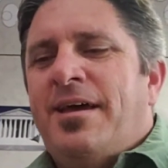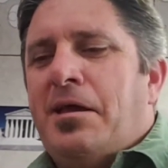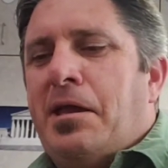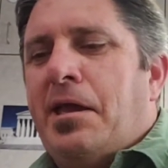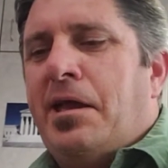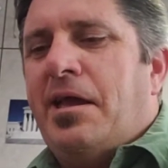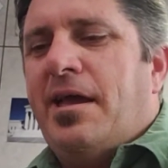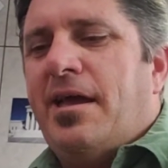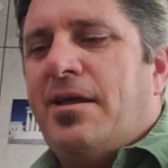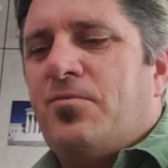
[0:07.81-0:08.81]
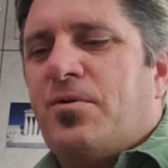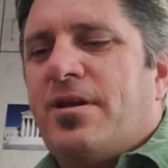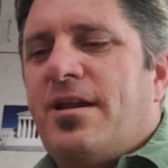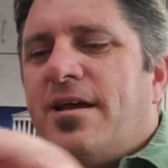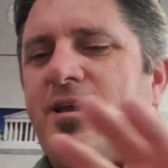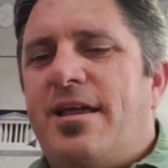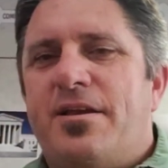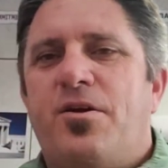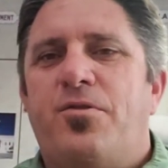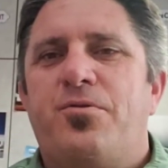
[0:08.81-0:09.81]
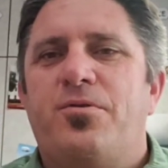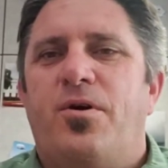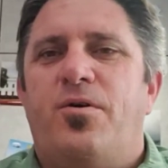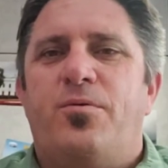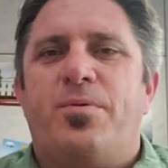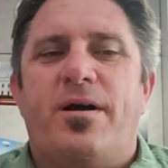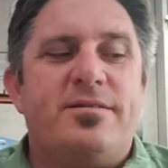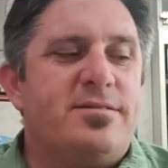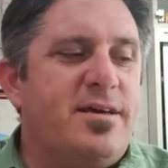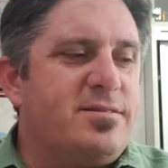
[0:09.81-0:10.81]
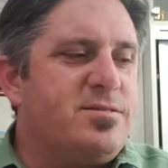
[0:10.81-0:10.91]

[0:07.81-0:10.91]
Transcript: and we're gonna kind of go through the whole process.